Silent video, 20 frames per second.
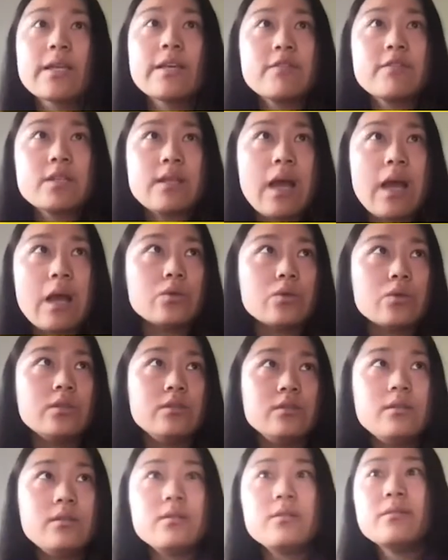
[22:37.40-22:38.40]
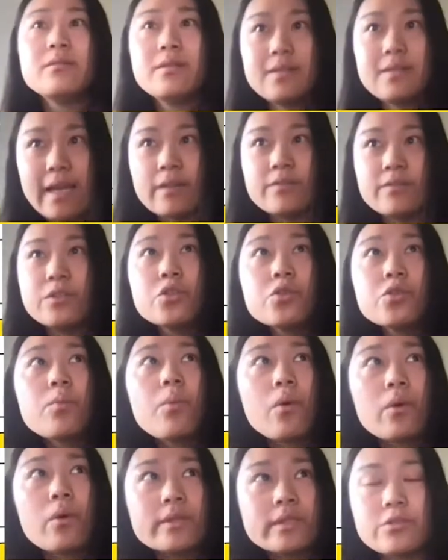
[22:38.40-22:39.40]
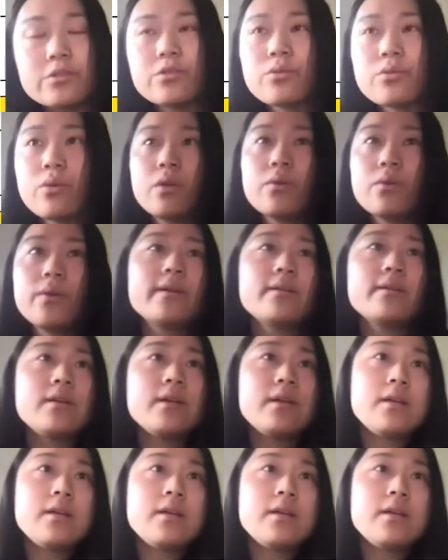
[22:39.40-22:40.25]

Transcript: given our new point to query.